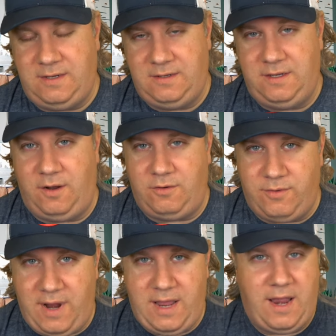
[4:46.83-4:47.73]
you know,
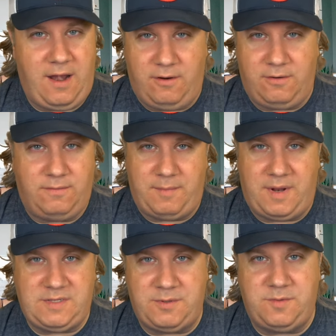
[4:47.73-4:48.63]
gray hair, I'm
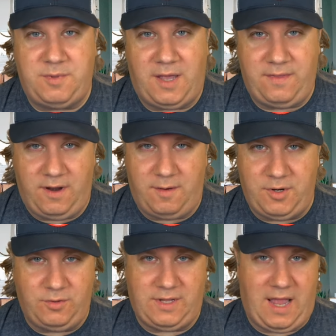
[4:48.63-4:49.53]
not supposed to be on there, I'm an
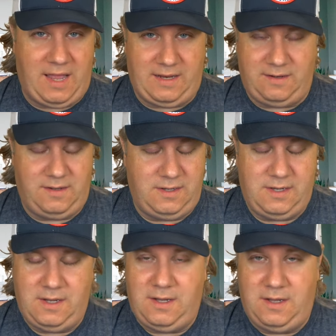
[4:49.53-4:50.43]
old guy, and
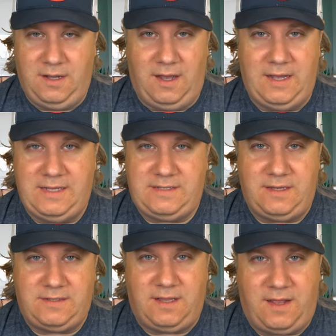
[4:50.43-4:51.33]
uh, it's
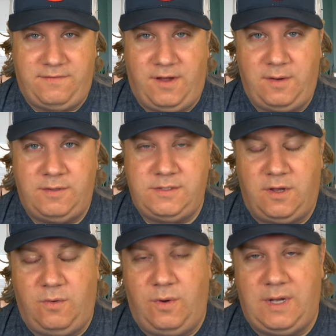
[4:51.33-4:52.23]
it's a lot of fun.
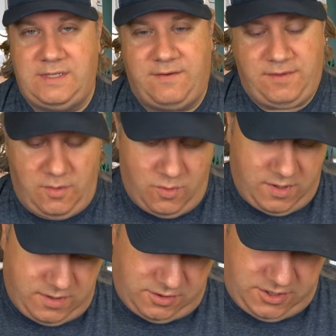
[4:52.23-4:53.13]
So uh, definitely
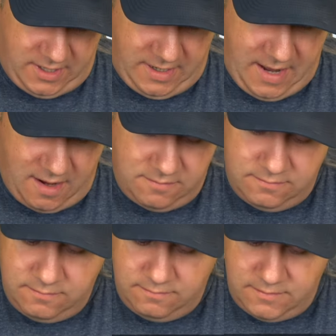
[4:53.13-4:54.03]
worth checking out.
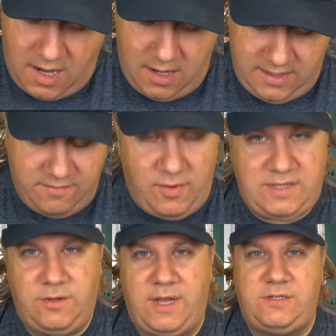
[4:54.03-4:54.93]
Uh, giveaways,
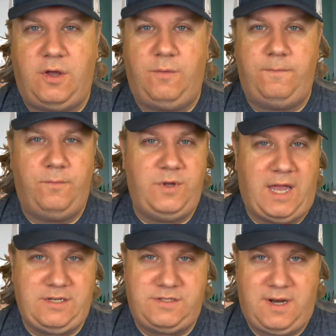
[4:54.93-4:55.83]
okay, so we, I
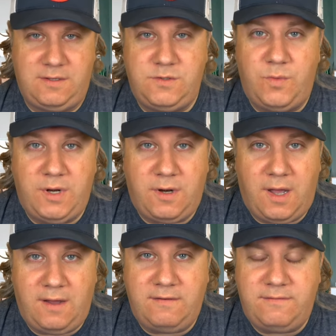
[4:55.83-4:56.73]
just announced the winner
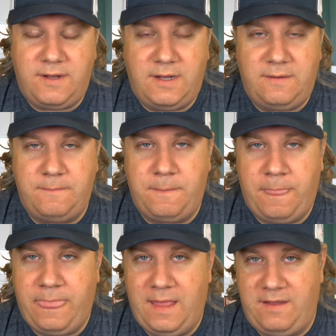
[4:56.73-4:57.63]
of um,
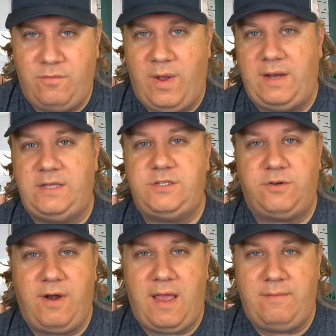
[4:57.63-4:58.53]
the giveaway on
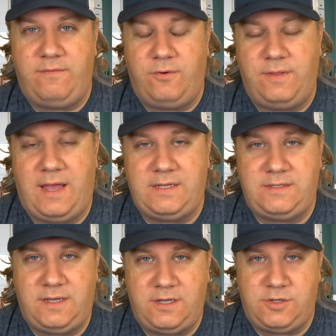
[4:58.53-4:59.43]
Instagram for that
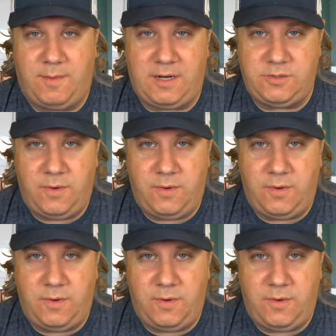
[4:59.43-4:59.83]
uh, Shimano Twin